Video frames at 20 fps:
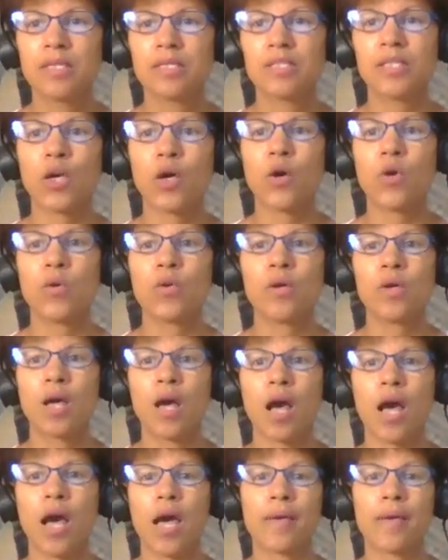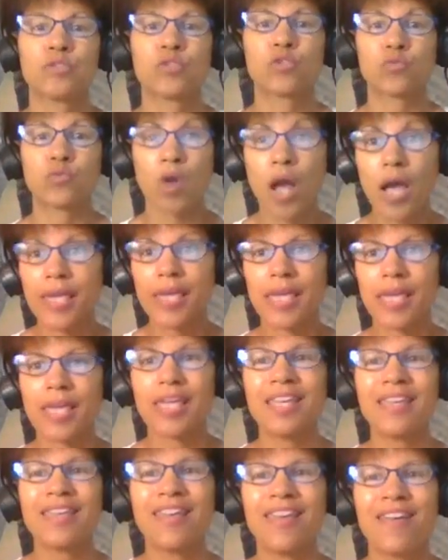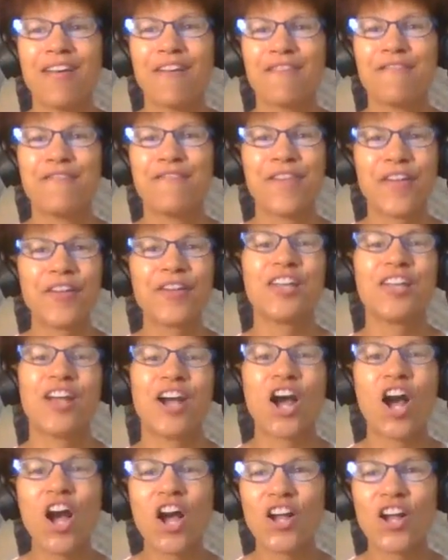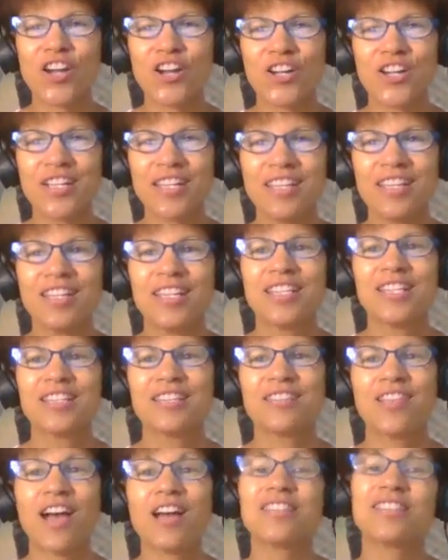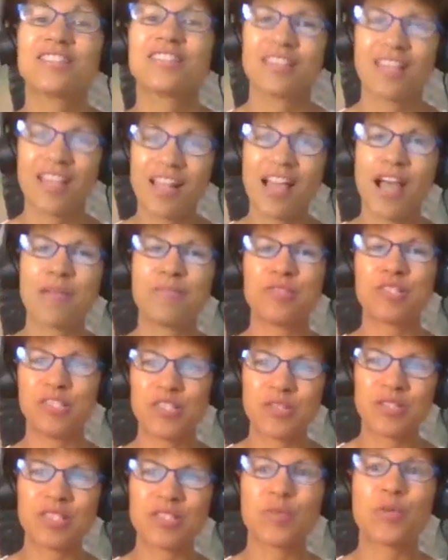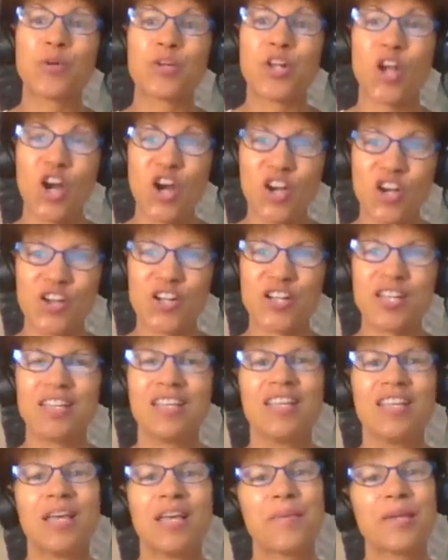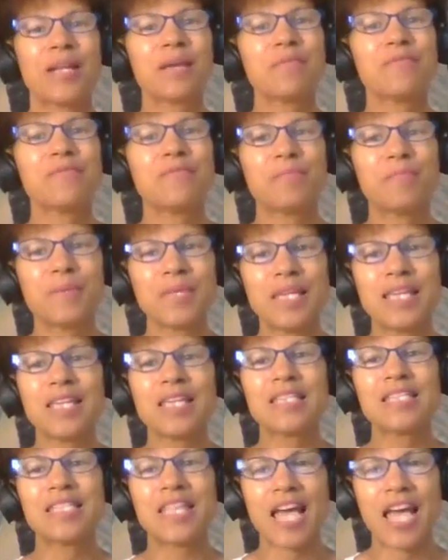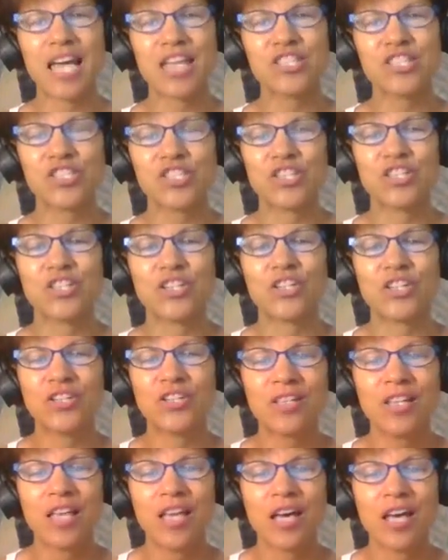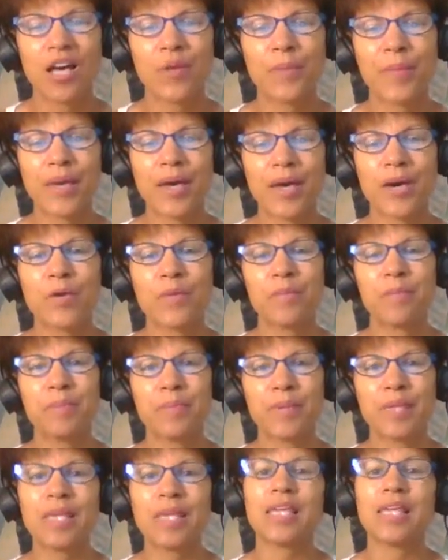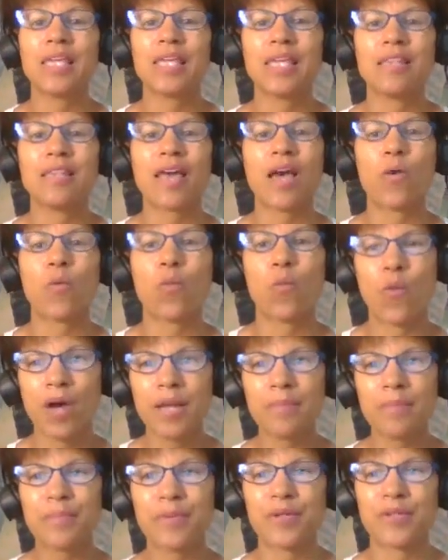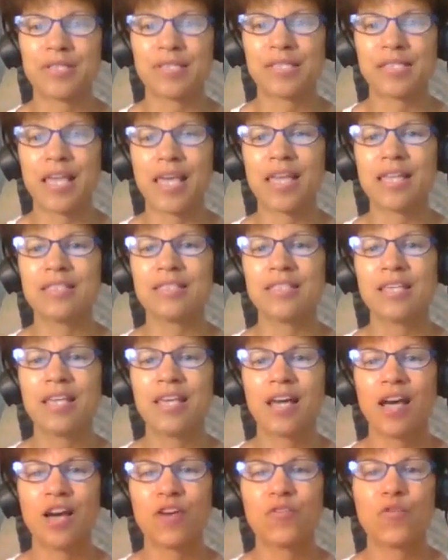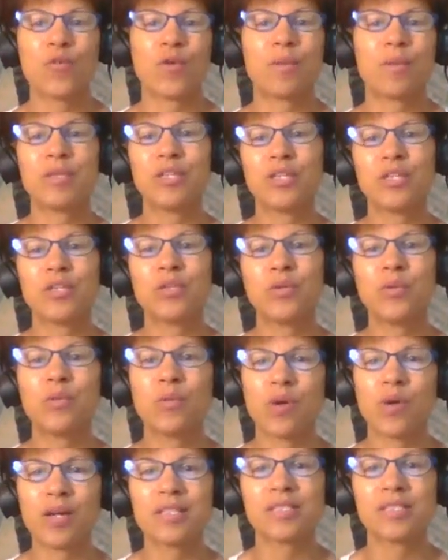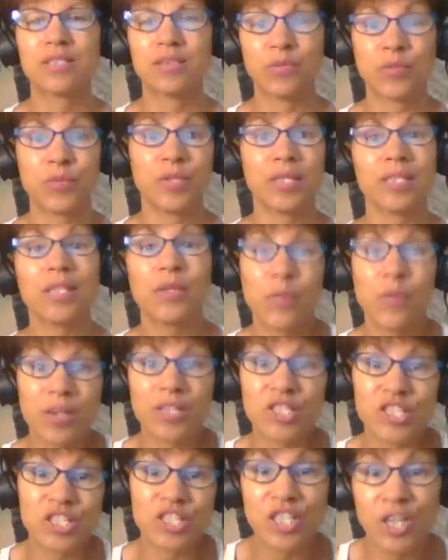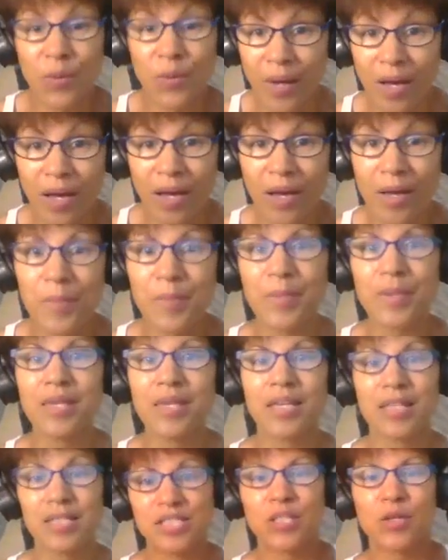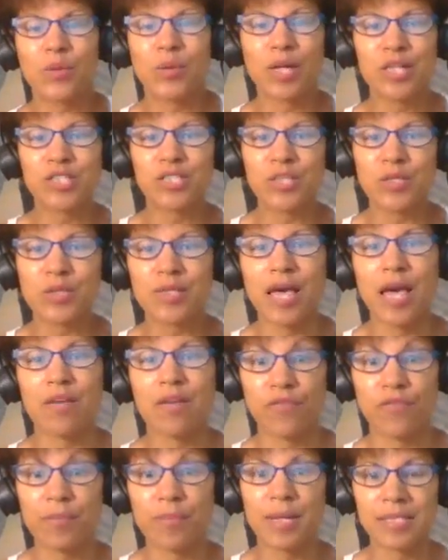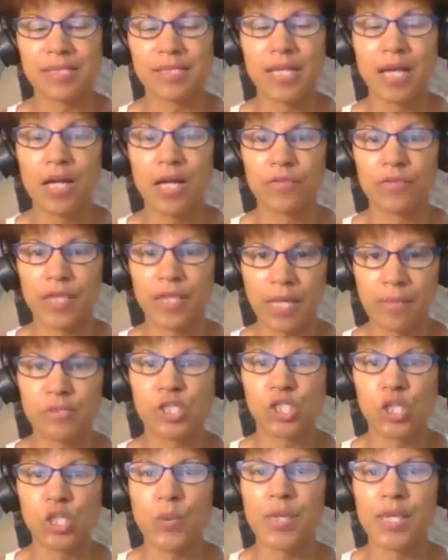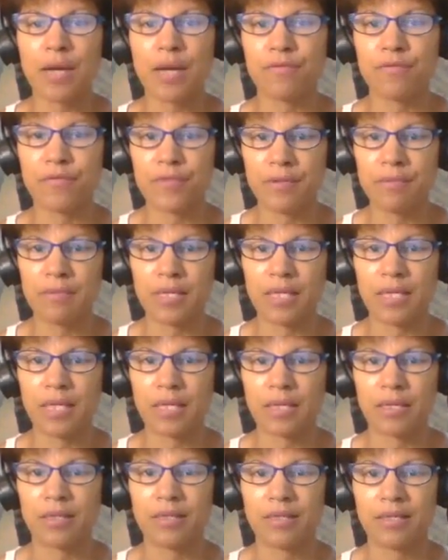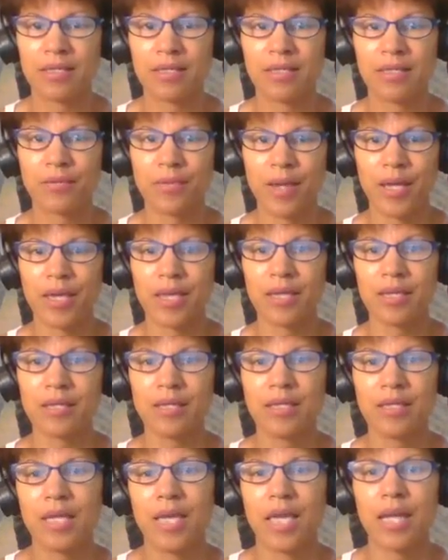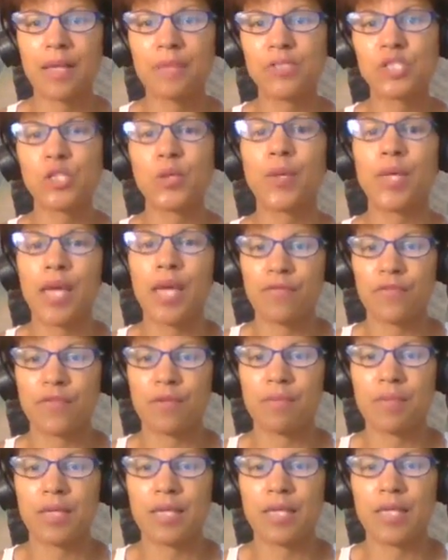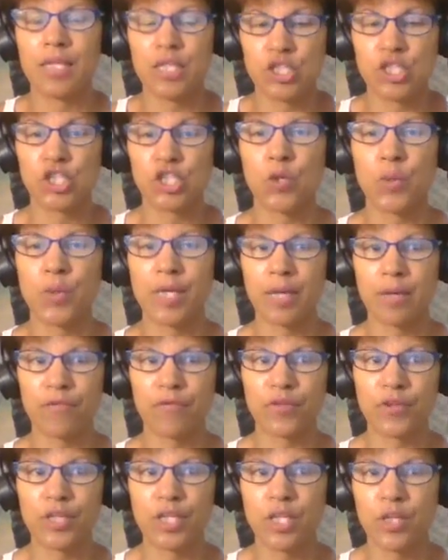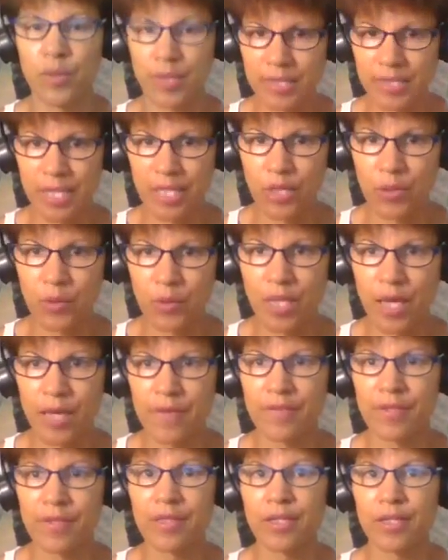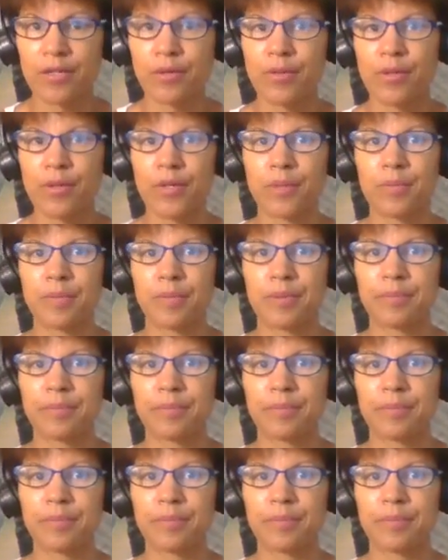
So I'm trying very hard, not, and I'm just using the word hard, but I'm being intentional about being in that 1% of women who want really want to show up and so i'll do that for myself like i'm showing up for me right and i'm showing up for me and showing up for you as i go live in the group